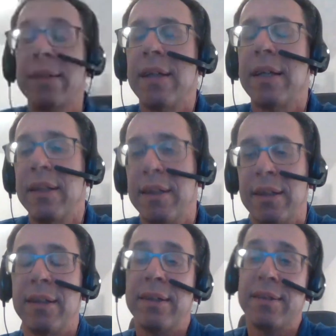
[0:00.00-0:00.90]
And
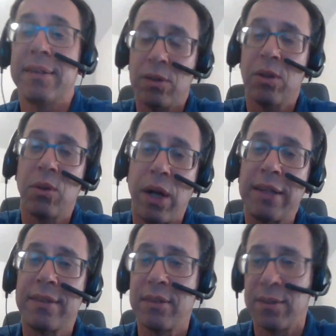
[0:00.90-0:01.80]
this also
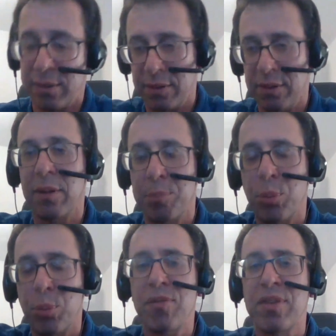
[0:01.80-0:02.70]
answers the
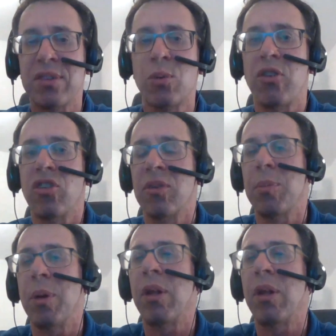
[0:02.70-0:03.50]
previous questions about